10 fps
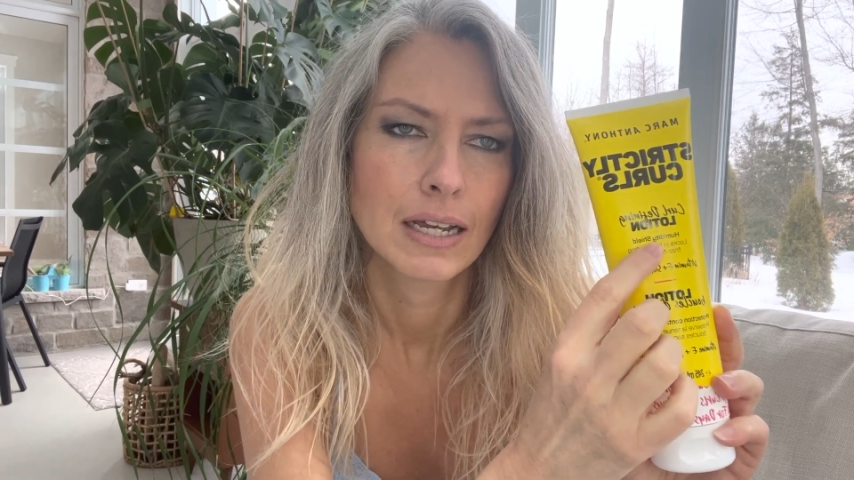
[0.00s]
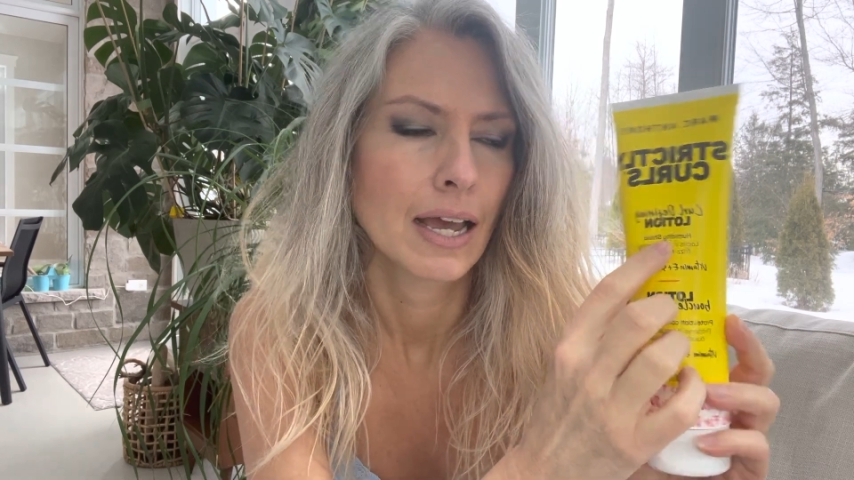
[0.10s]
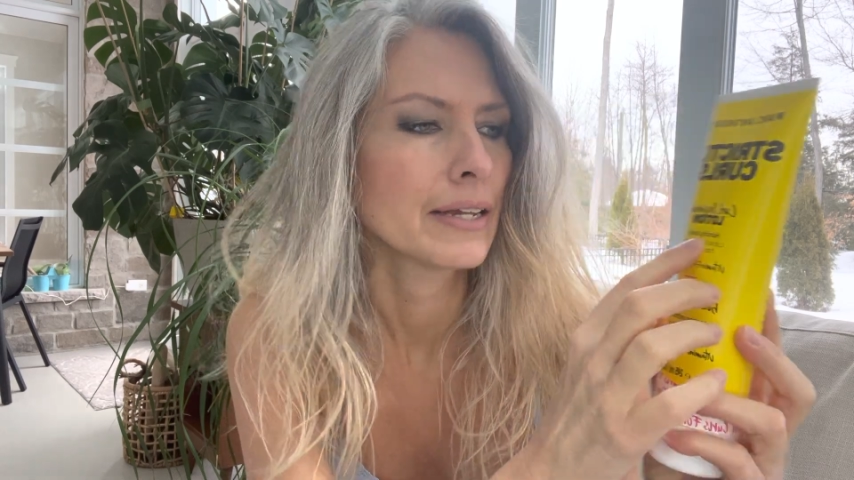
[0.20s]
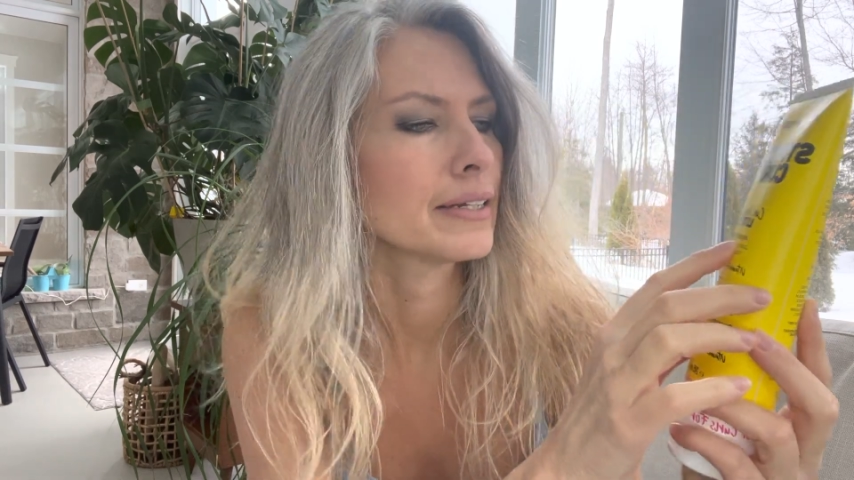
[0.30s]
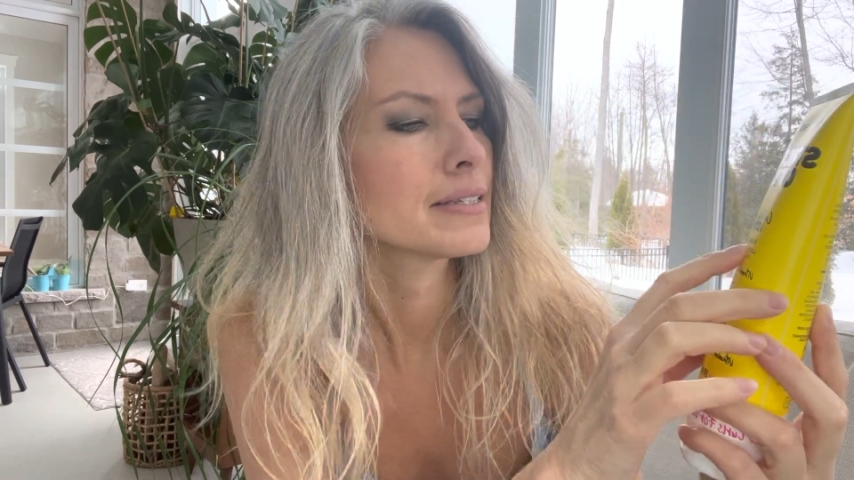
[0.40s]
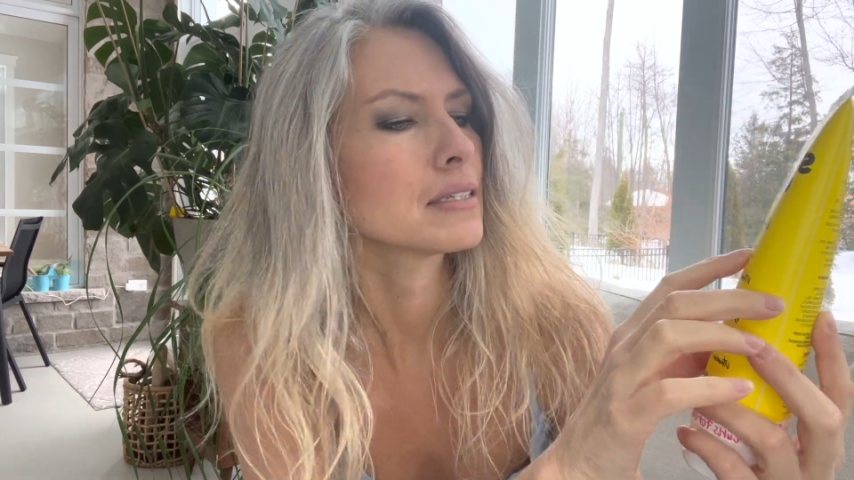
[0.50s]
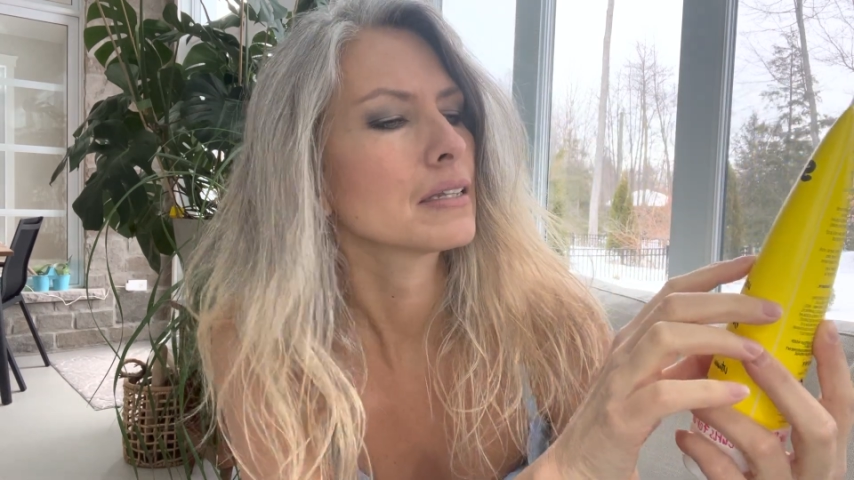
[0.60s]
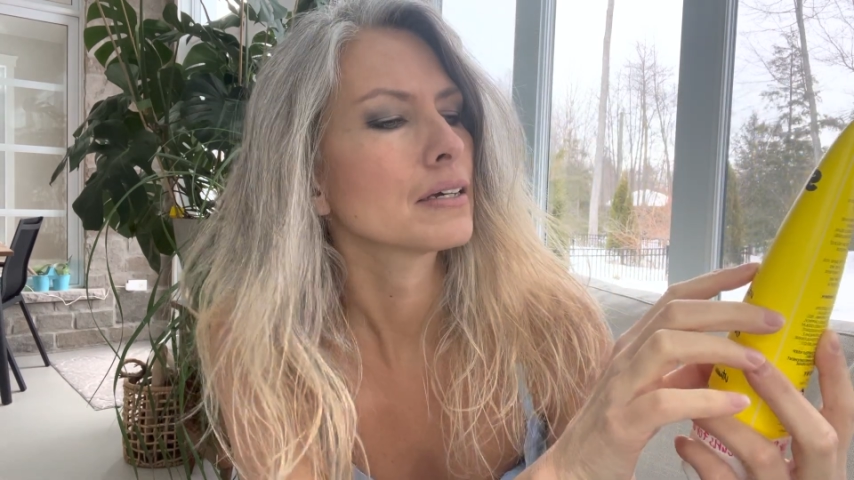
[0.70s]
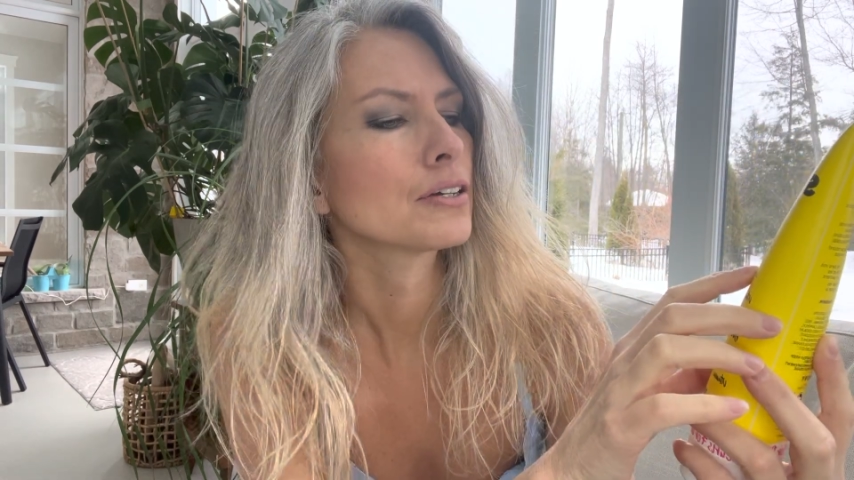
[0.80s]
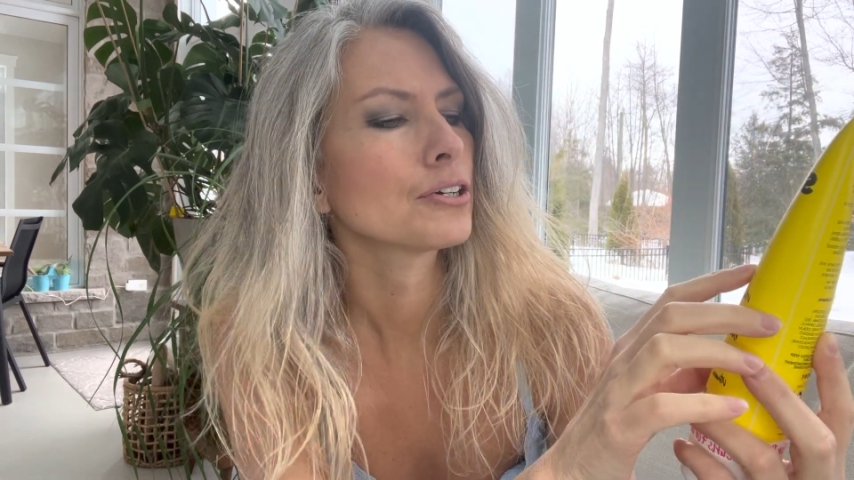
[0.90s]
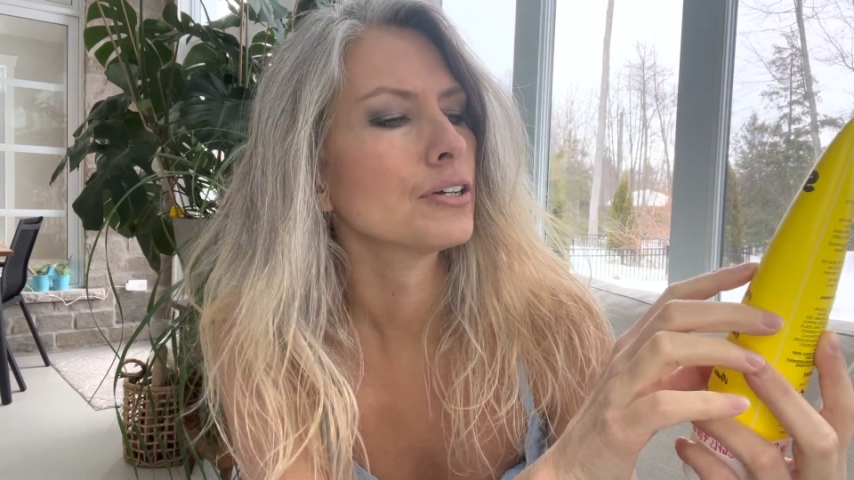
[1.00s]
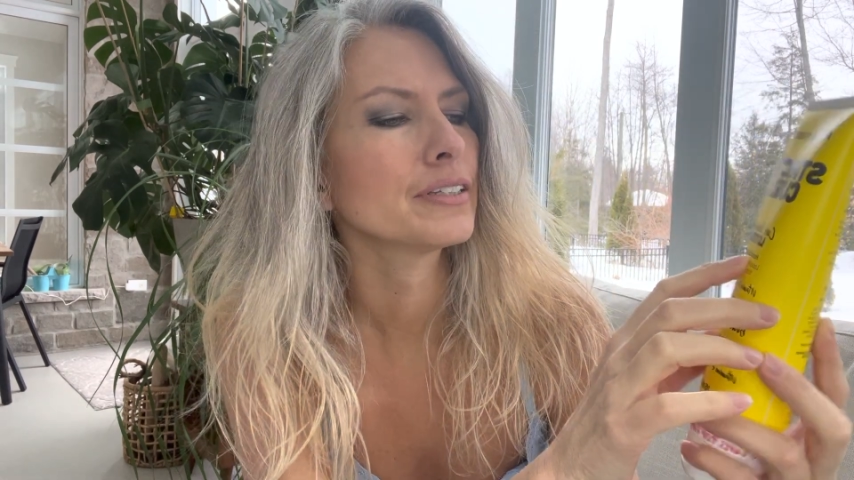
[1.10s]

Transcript: and it's the curl